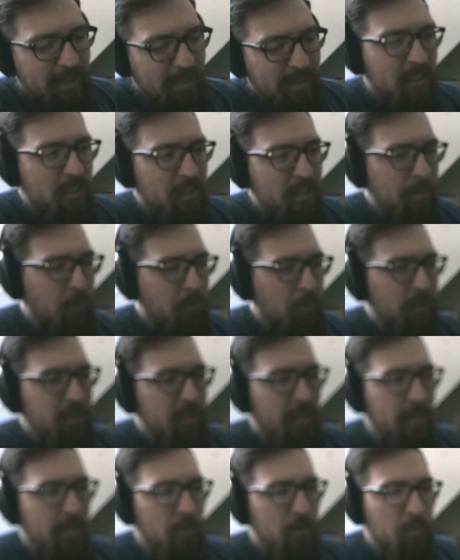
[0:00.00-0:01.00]
like it to be
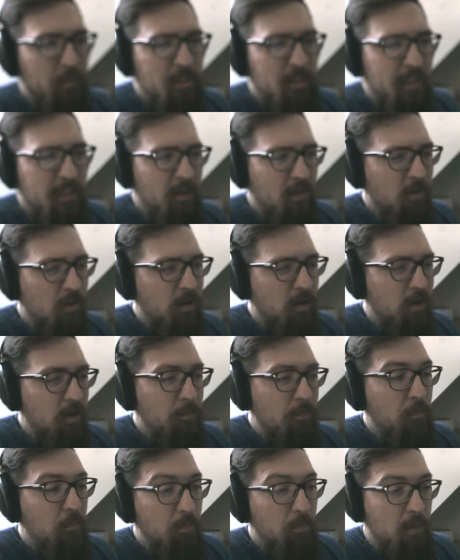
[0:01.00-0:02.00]
enriching
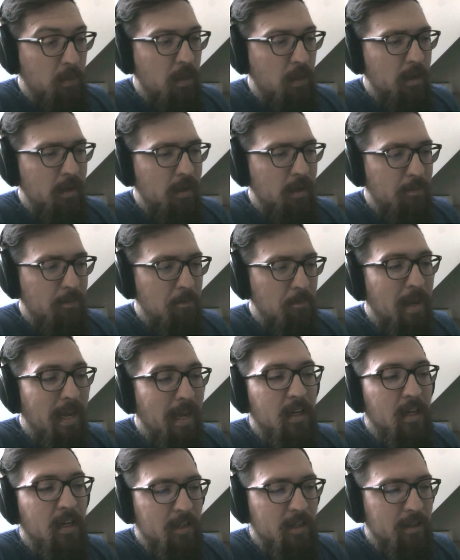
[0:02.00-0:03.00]
are
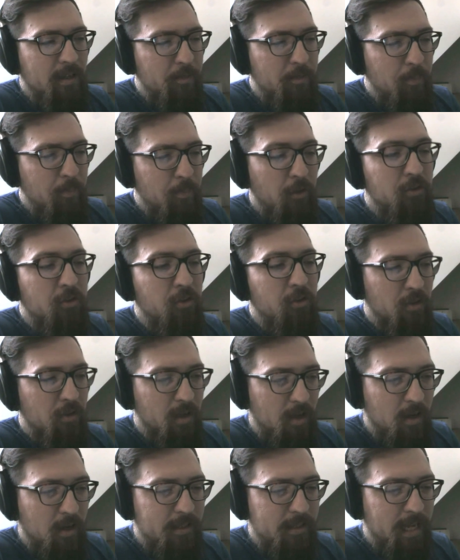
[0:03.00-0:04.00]
make personal
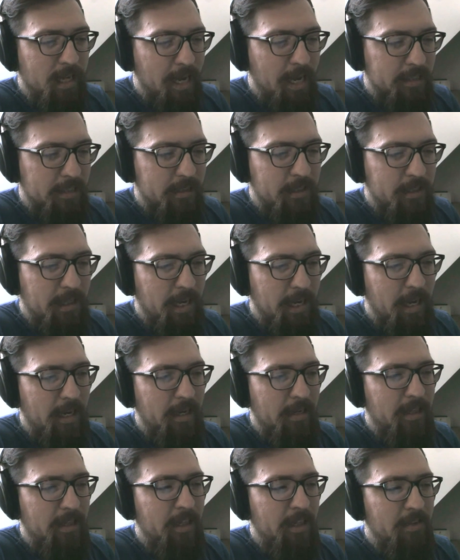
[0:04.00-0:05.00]
contacts,
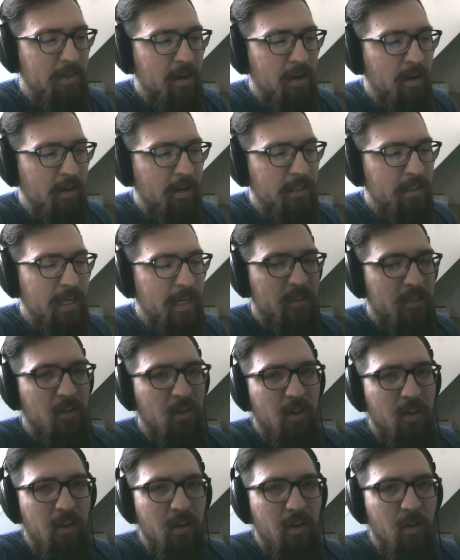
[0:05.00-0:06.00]
and these contacts
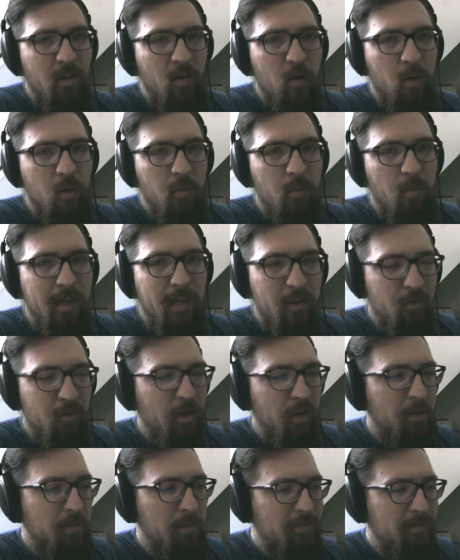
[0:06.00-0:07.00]
are
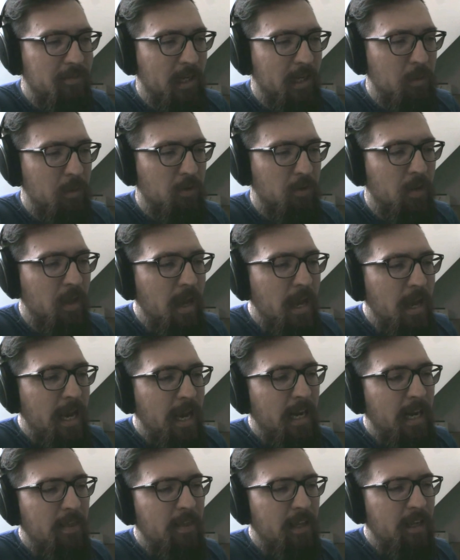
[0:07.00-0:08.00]
incredibly valuable.
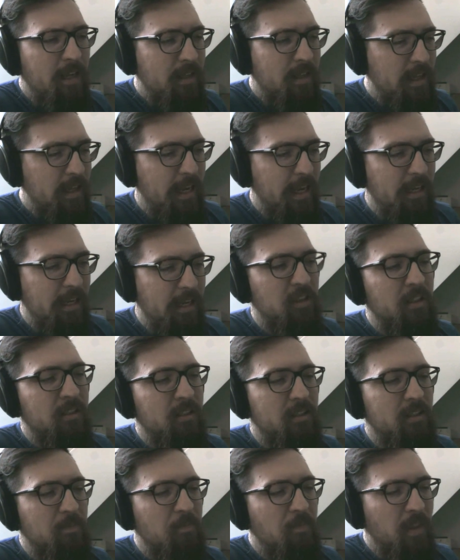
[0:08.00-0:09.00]
And I think that
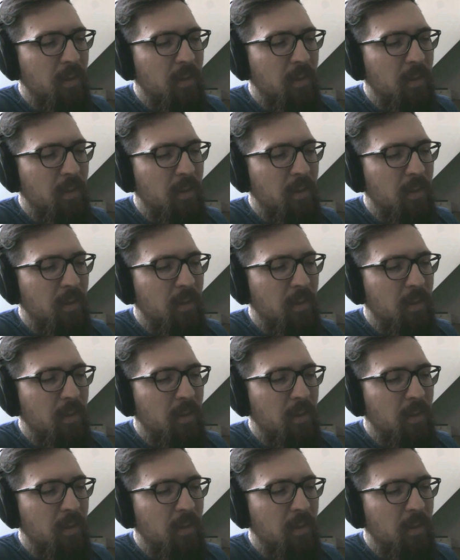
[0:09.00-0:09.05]
just